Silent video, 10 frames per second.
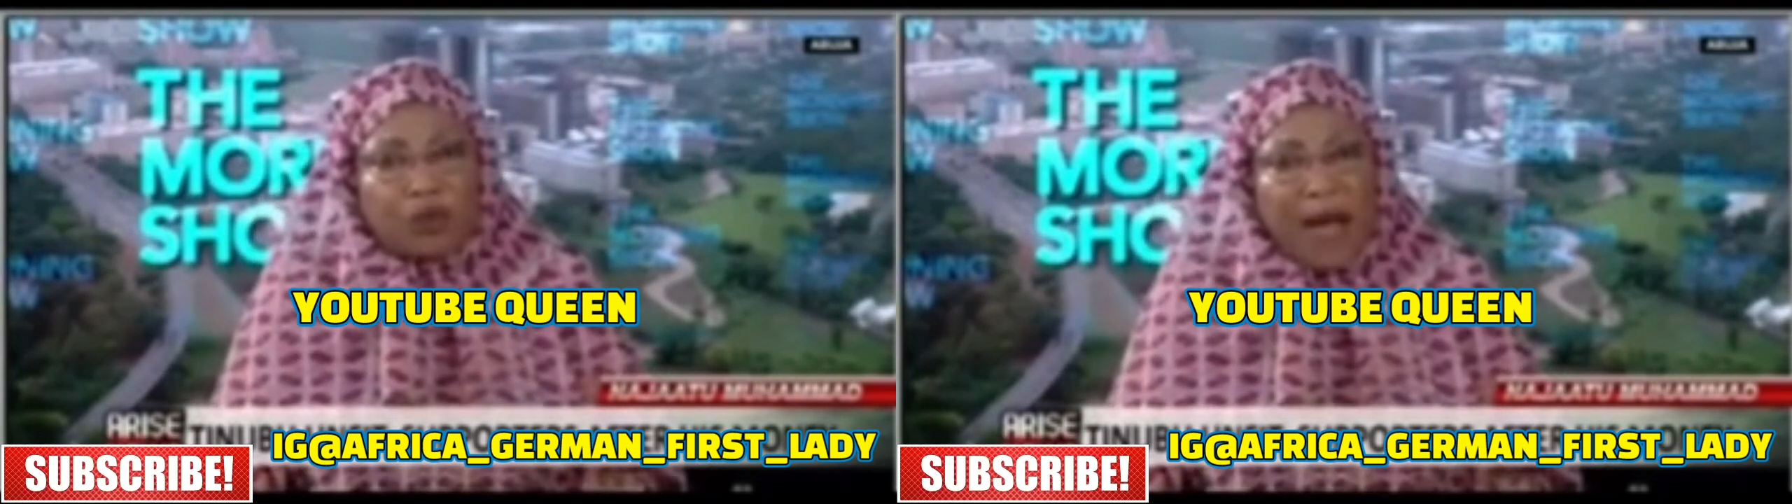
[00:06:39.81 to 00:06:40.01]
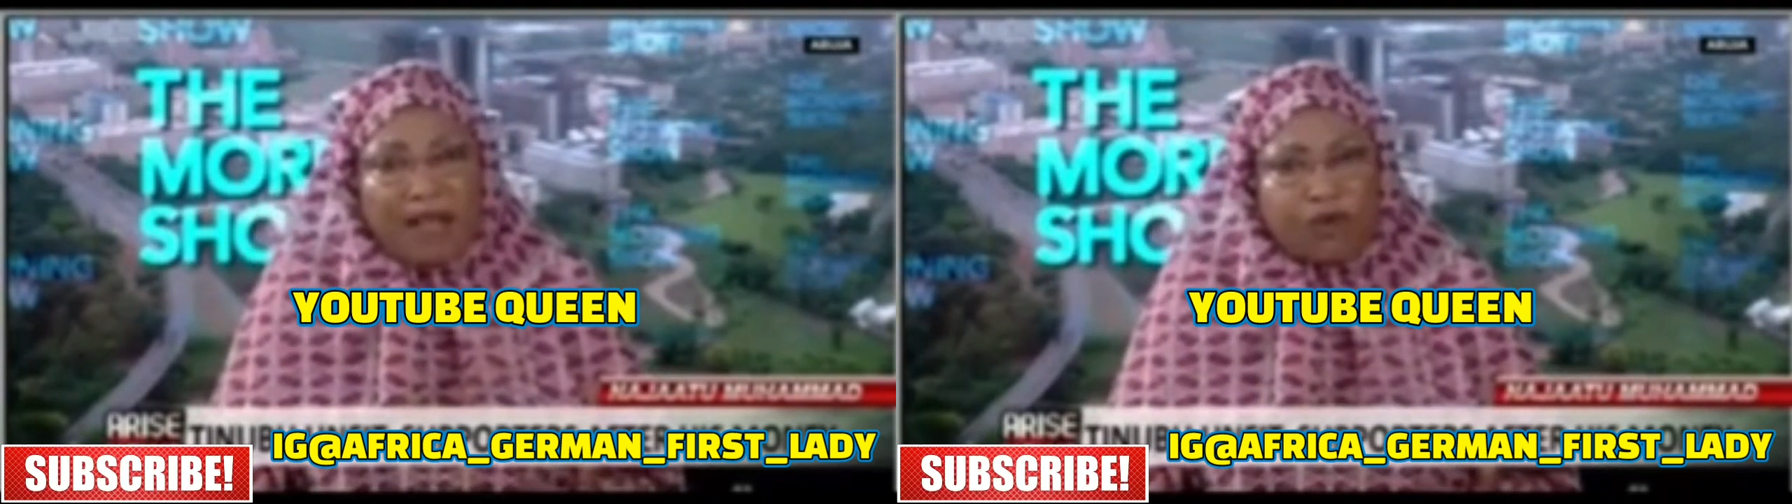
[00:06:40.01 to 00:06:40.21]

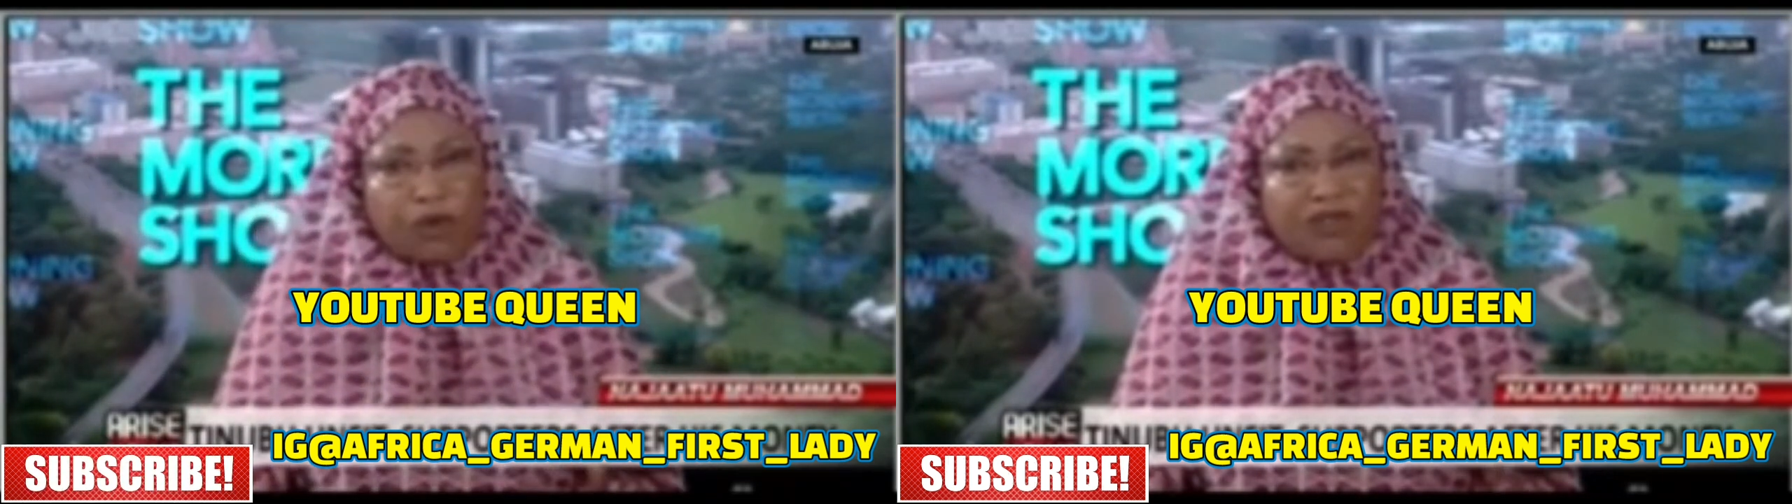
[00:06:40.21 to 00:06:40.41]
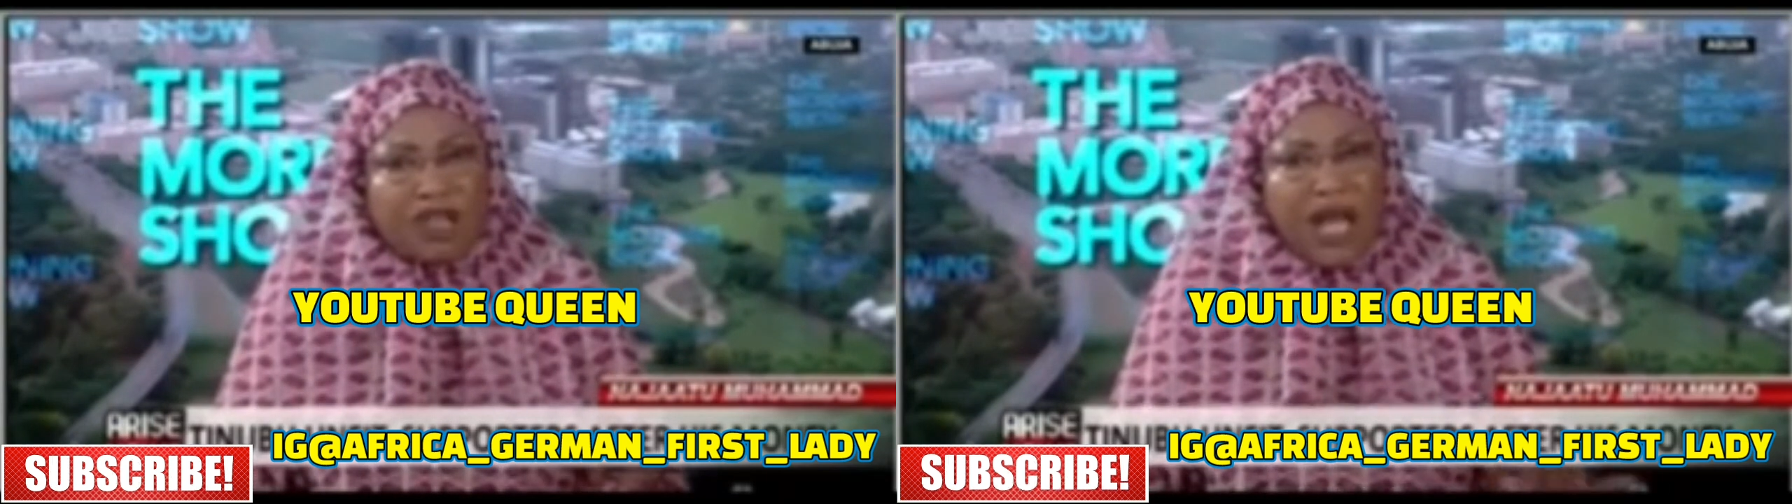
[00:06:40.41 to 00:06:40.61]
buy
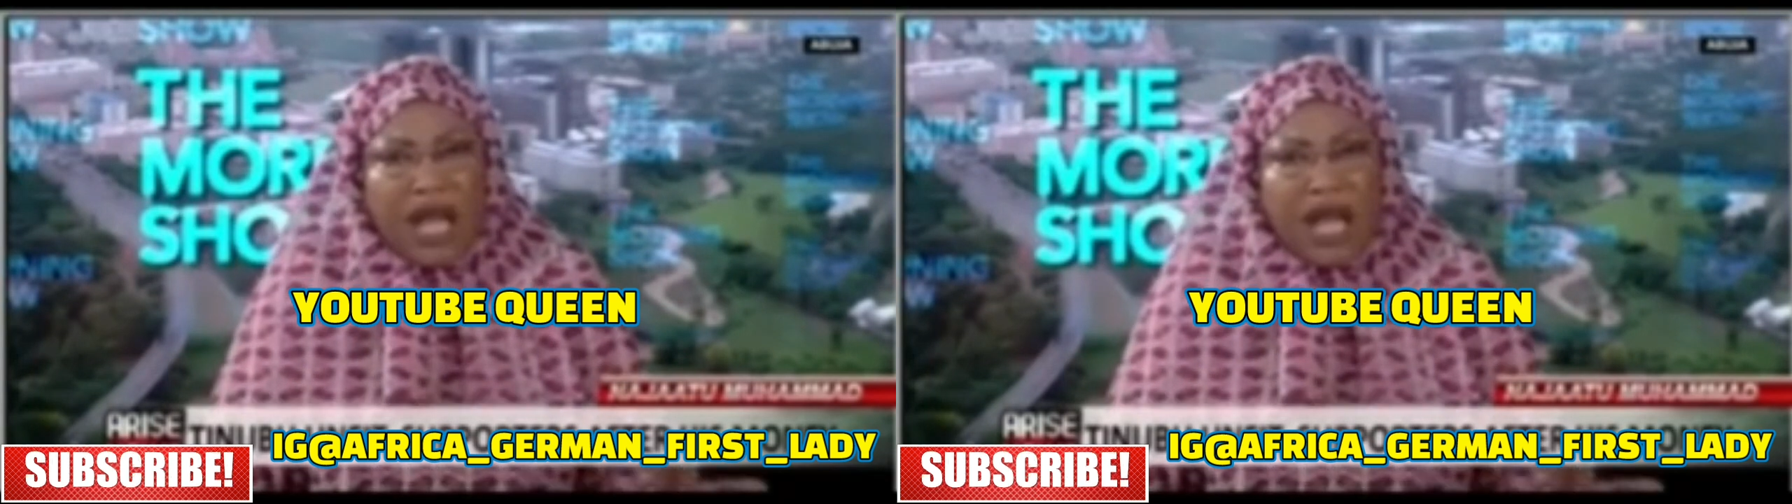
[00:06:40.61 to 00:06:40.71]
votes.